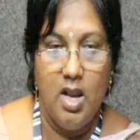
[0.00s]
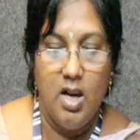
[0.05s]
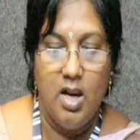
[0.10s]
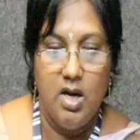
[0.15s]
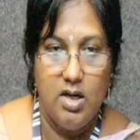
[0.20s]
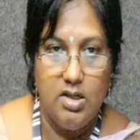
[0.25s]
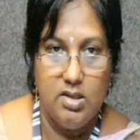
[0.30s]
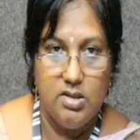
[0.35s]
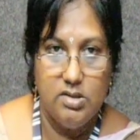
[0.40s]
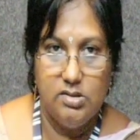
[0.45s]

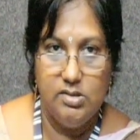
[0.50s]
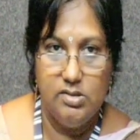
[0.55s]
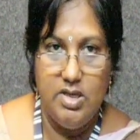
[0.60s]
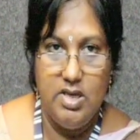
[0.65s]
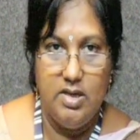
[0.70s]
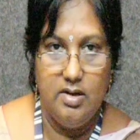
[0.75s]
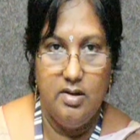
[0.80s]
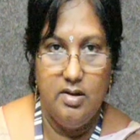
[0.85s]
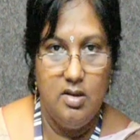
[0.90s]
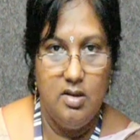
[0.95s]
Let us
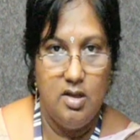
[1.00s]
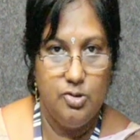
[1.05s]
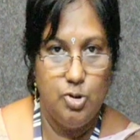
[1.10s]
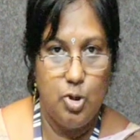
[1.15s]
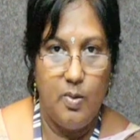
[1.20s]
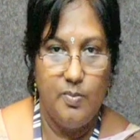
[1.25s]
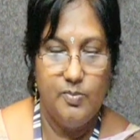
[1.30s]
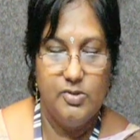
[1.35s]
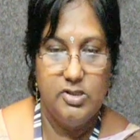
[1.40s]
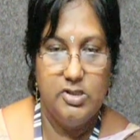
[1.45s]
see the
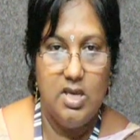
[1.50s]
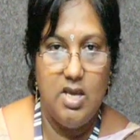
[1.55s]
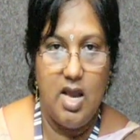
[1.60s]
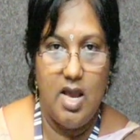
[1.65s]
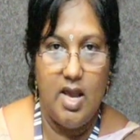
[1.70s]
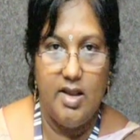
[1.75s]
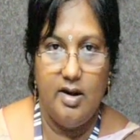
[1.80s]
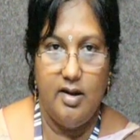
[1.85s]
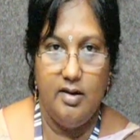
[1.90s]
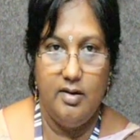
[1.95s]
Chomsky
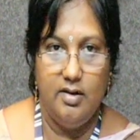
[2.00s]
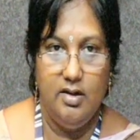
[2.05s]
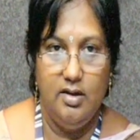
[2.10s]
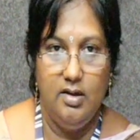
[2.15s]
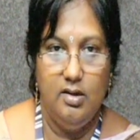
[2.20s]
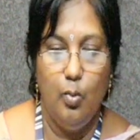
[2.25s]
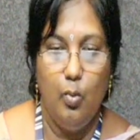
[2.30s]
hierarchy.